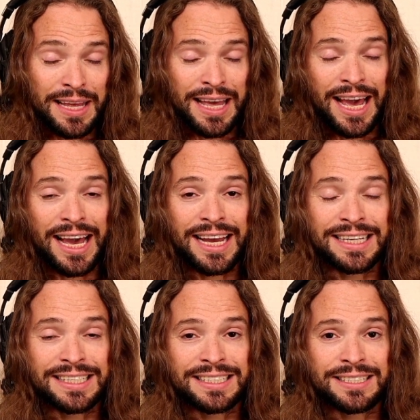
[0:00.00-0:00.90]

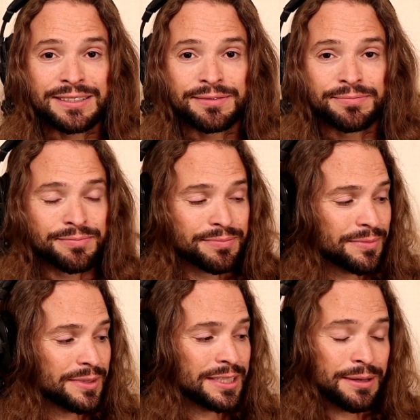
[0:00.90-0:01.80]
And
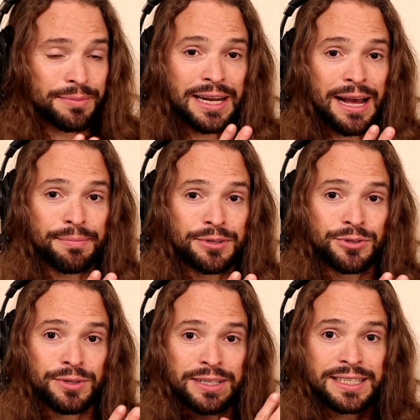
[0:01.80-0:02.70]
something happened to
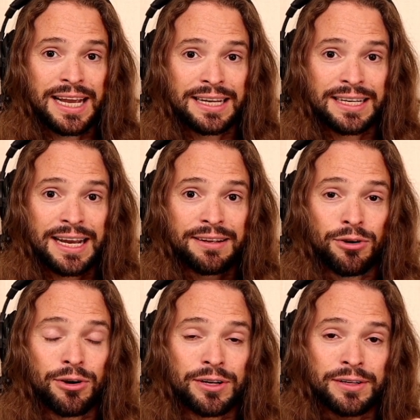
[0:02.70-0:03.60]
this hand. I
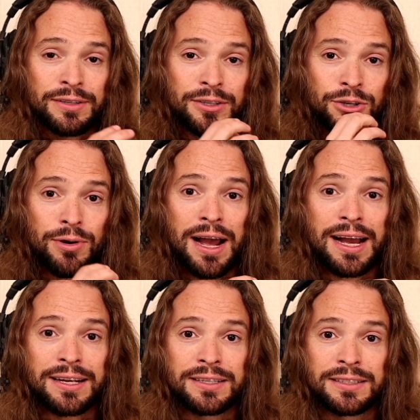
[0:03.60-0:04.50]
heard a crack,
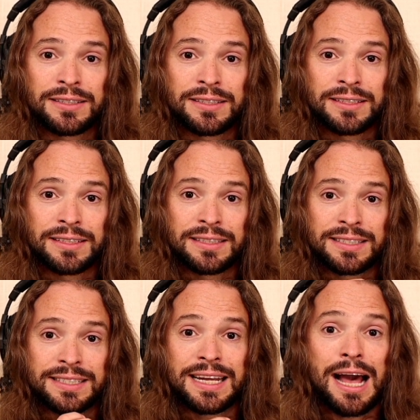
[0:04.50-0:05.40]

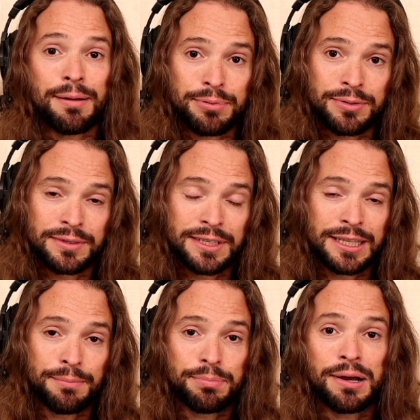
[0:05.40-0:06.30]
snap, and a
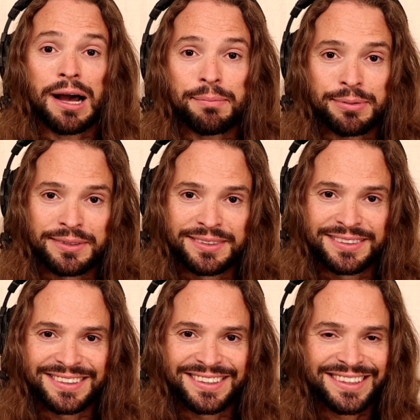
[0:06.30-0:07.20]
pop,
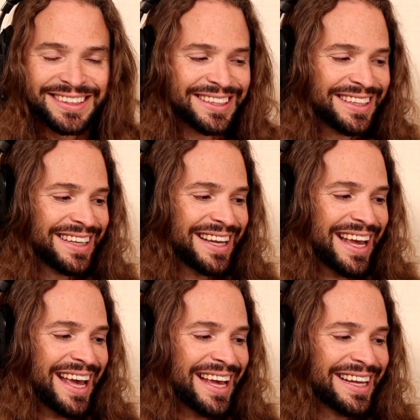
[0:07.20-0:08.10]

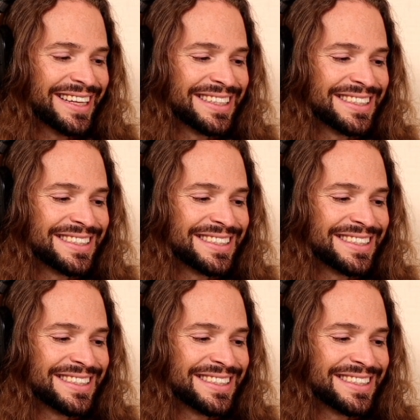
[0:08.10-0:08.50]
and